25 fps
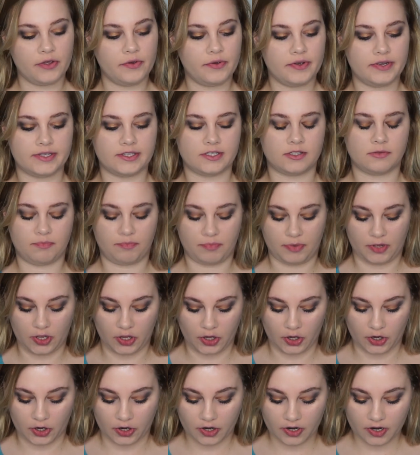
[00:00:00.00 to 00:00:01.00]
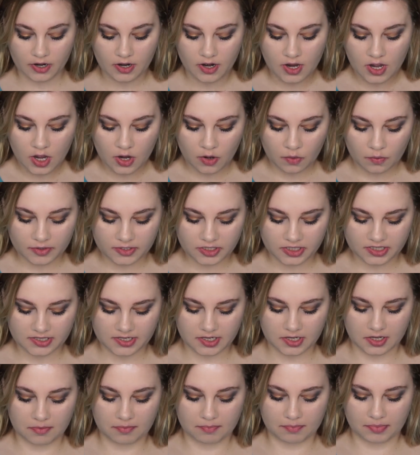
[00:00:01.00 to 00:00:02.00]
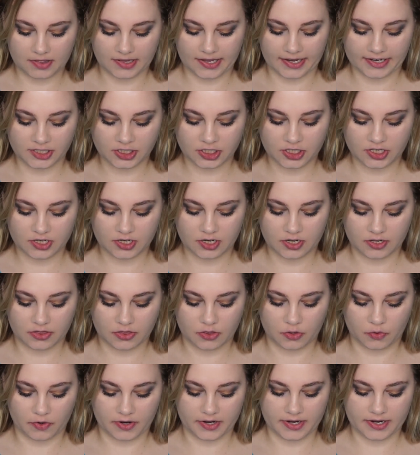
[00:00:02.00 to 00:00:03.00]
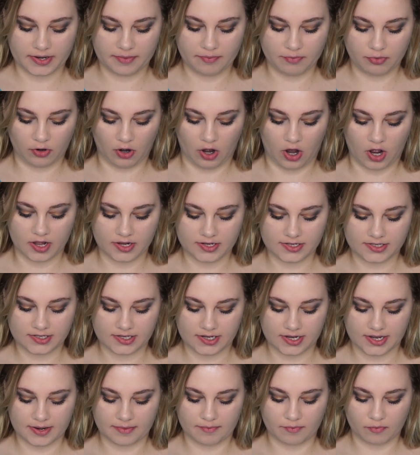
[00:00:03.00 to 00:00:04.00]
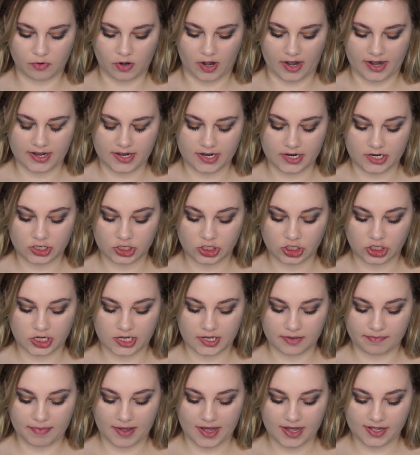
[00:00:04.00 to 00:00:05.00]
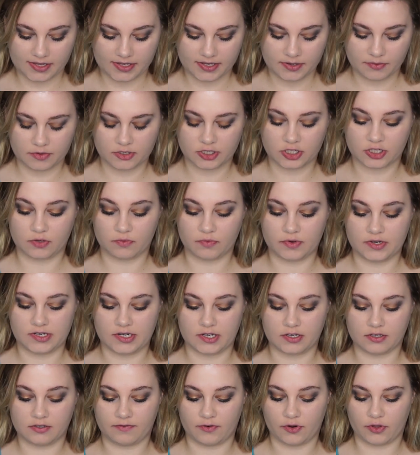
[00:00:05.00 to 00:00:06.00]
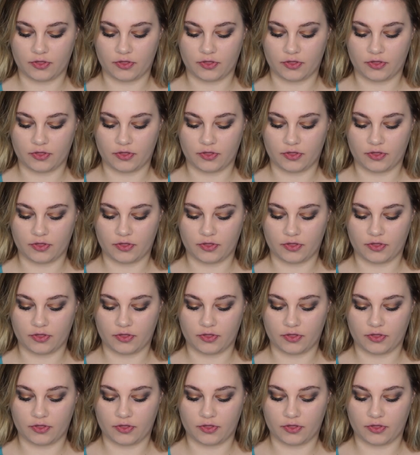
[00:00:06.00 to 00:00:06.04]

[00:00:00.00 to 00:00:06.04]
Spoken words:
is Pure, which is the Complexion Authority Bronze and Brightening Cheek Palette, which retails for